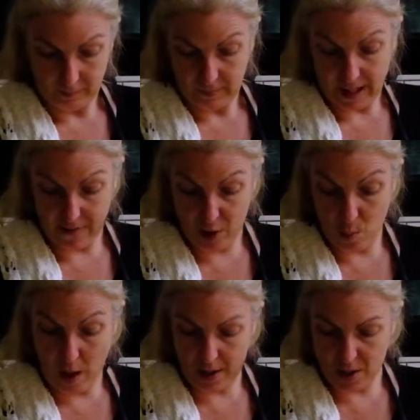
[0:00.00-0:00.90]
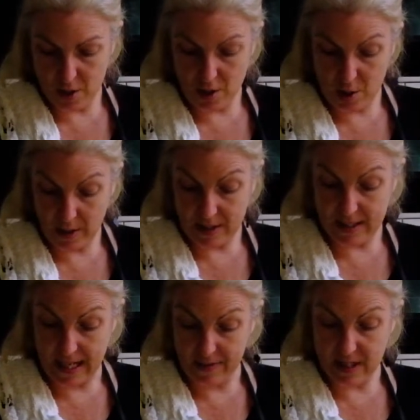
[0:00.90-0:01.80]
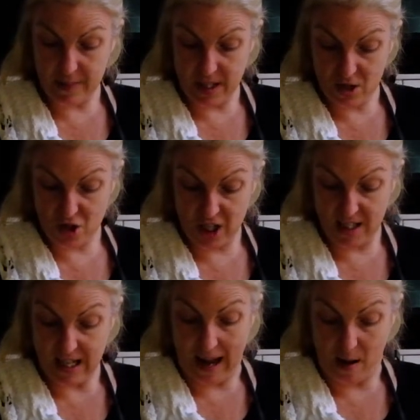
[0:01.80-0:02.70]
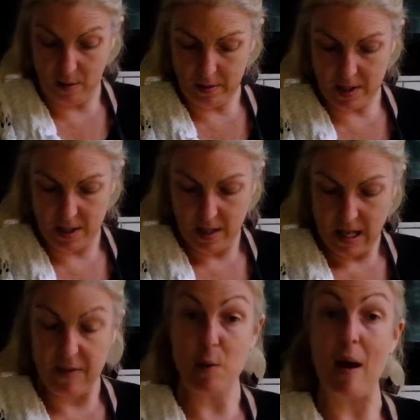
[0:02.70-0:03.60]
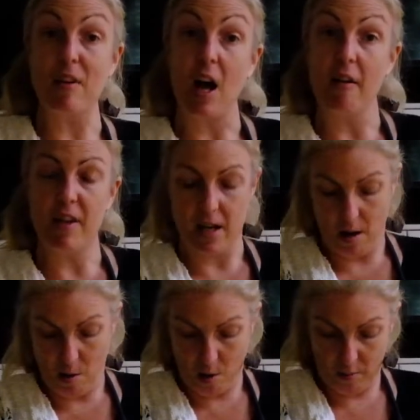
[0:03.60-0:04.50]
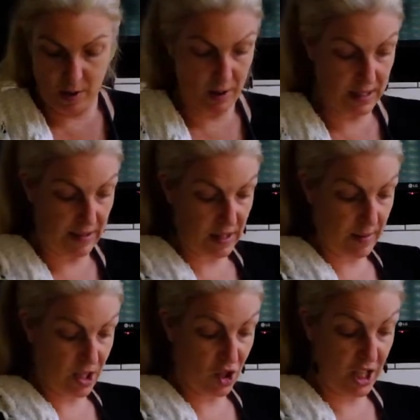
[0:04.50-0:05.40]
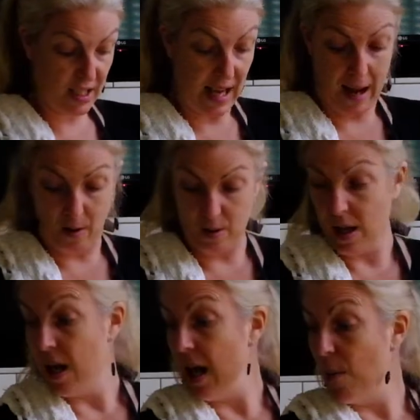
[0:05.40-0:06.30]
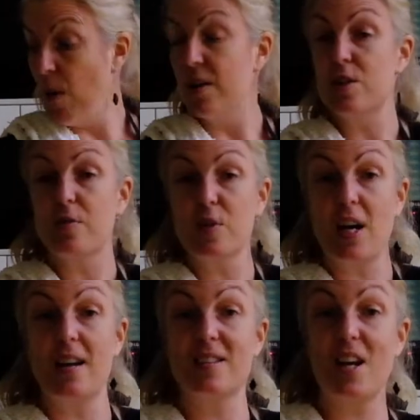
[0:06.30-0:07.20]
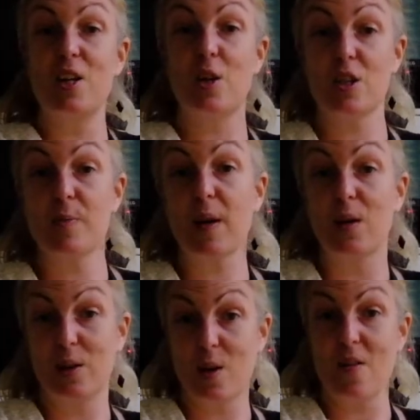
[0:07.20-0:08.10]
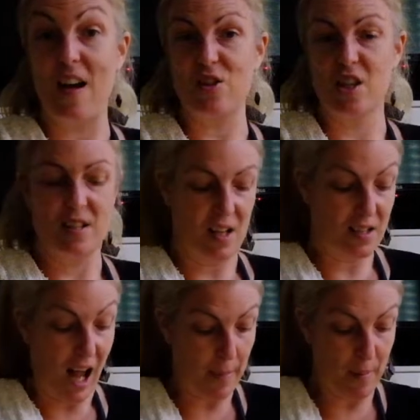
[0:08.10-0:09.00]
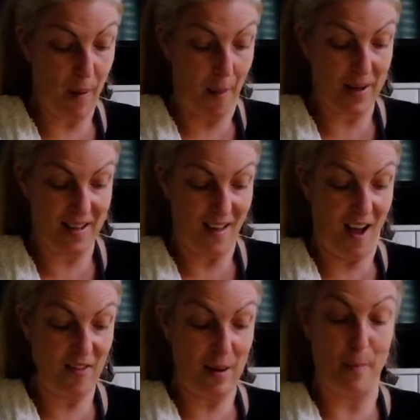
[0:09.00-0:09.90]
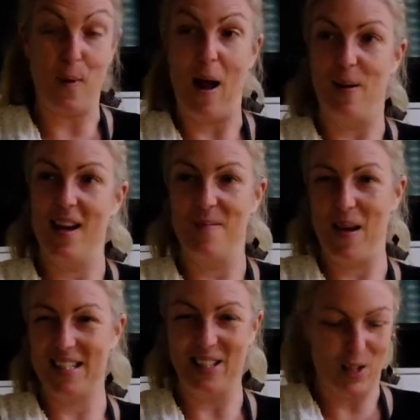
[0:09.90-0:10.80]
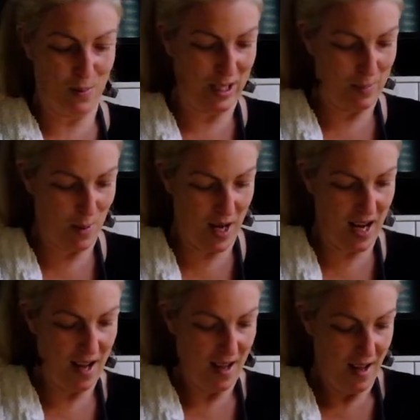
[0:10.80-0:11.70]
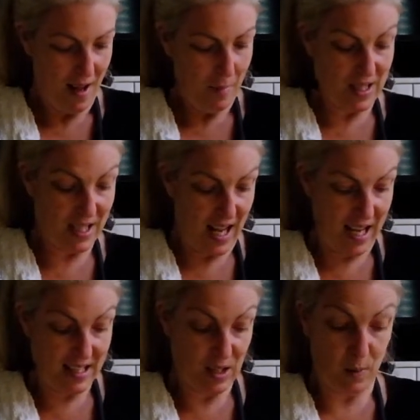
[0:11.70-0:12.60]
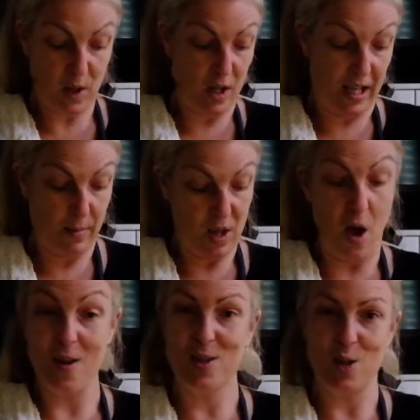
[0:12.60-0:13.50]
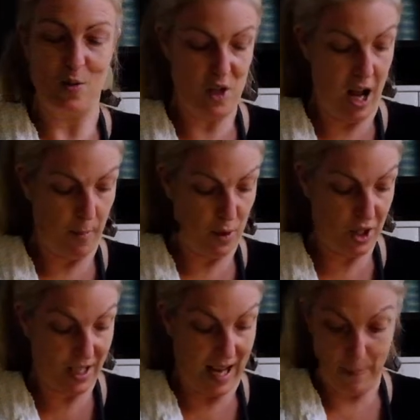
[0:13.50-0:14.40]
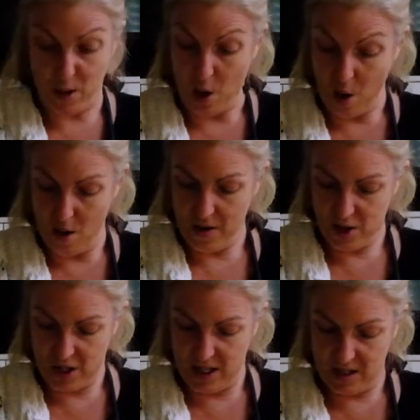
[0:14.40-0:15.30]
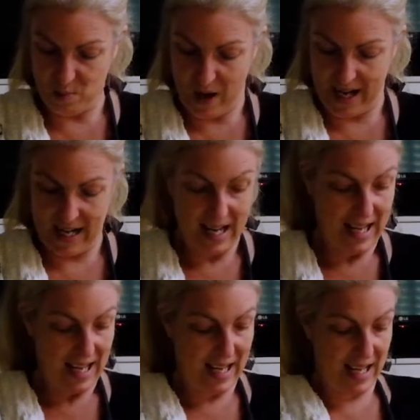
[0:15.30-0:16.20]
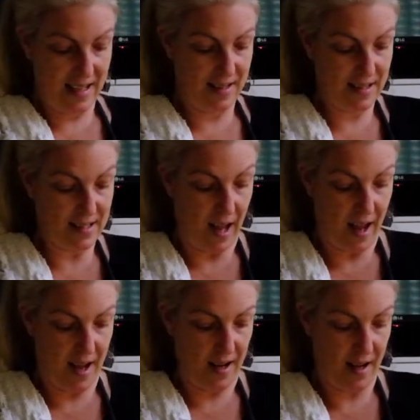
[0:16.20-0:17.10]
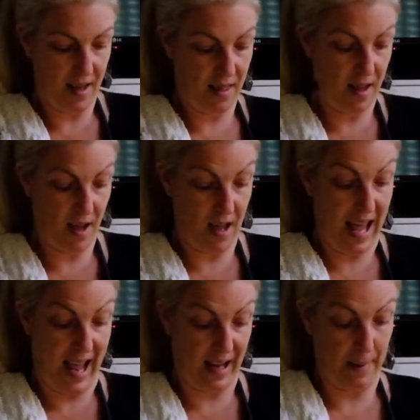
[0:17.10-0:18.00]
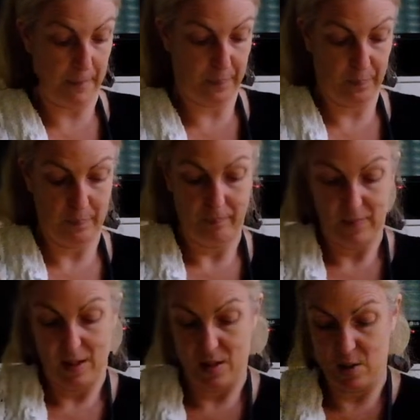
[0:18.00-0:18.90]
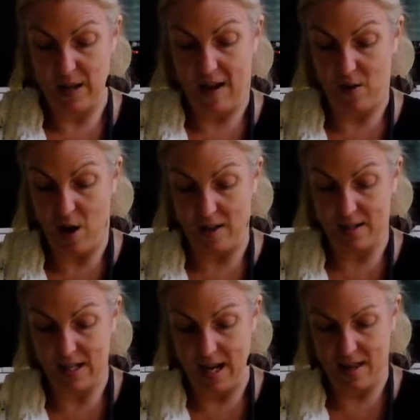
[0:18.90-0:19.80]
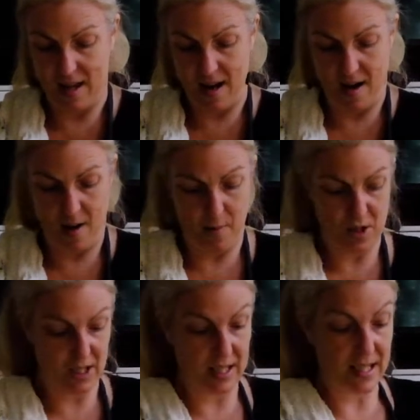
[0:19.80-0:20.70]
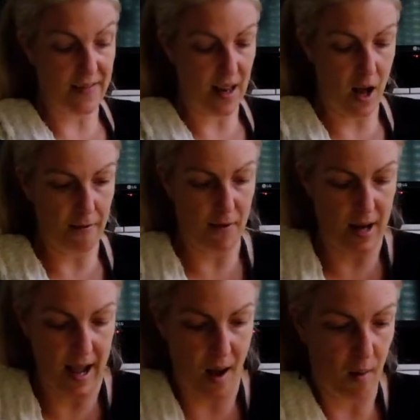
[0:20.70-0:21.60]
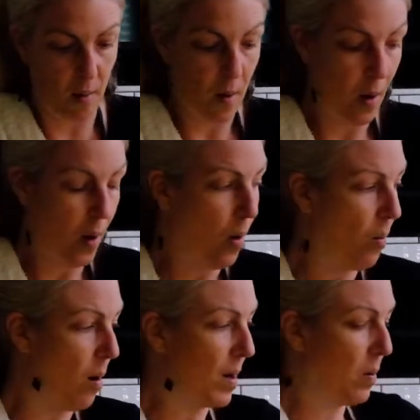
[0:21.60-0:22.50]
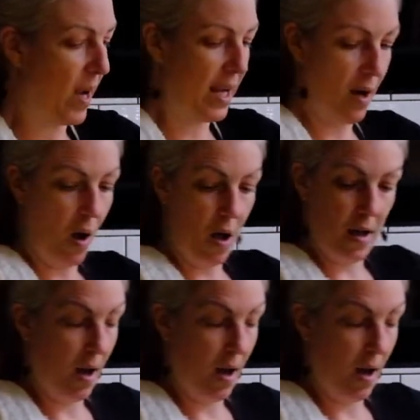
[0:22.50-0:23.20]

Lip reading: And if you want to, you can save some of this cheese out. If you have an oven at home, you can save some of this cheese out. And once your frittata is done, you can sprinkle a little of that cheese on top and pop it in the oven and brown it. It makes it look really pretty. But today, since we're cooking with all stovetop, we're just gonna put all the cheese right inside the egg. So we have it all inside there, and we're just gonna set that off for now while we wait on